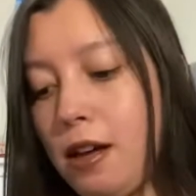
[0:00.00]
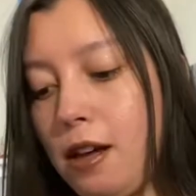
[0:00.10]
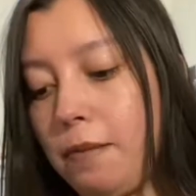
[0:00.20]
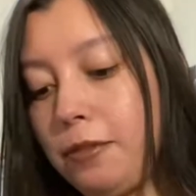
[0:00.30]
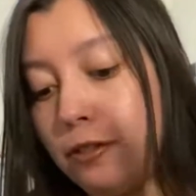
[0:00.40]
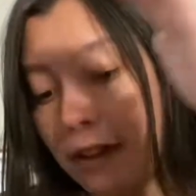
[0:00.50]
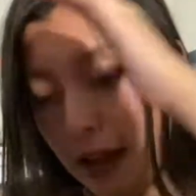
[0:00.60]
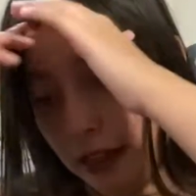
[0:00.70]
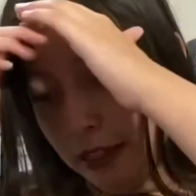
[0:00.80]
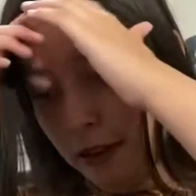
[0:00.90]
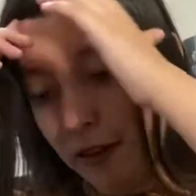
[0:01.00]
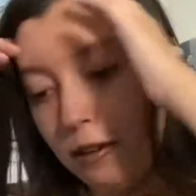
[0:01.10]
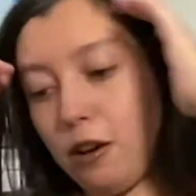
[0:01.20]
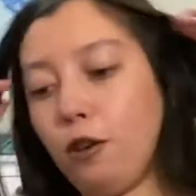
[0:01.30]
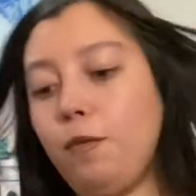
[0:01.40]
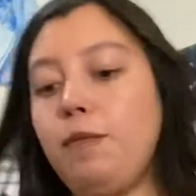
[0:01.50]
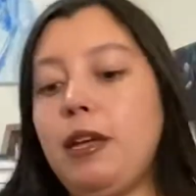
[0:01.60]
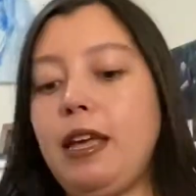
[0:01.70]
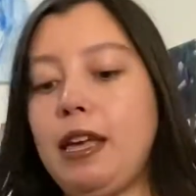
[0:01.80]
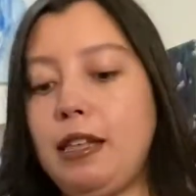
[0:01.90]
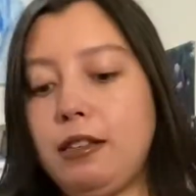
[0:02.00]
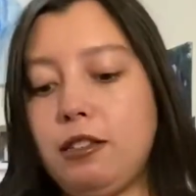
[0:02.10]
So now let's go ahead and open it.